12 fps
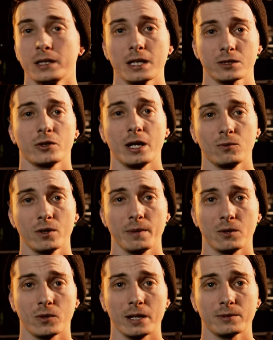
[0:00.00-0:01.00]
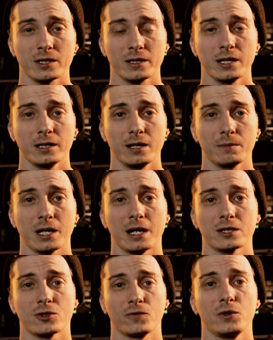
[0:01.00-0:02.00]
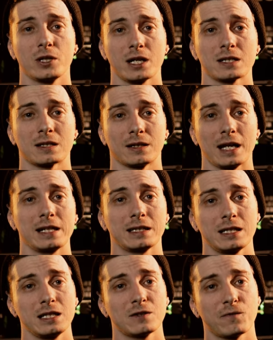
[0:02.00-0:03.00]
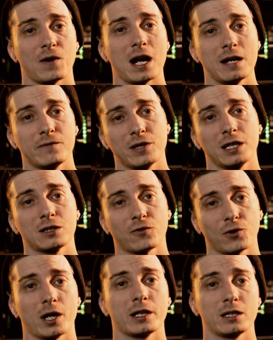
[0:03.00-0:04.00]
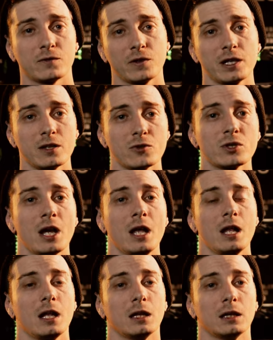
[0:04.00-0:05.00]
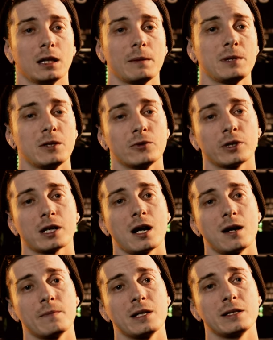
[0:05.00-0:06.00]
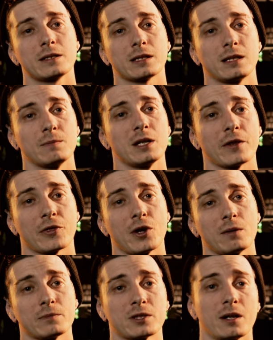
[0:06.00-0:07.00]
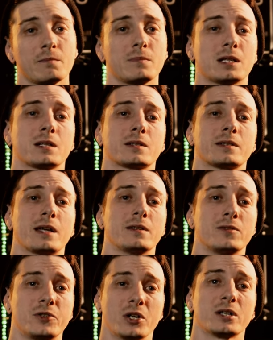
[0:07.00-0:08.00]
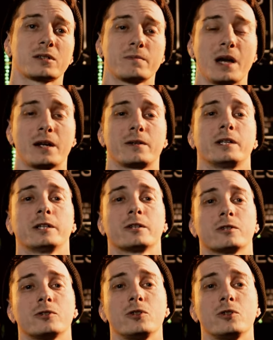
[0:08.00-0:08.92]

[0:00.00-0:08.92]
yeah so that one about wraps this thing up guys so if you guys like these five things Fridays videos let me know in the comments give me a thumbs up because that does matter here on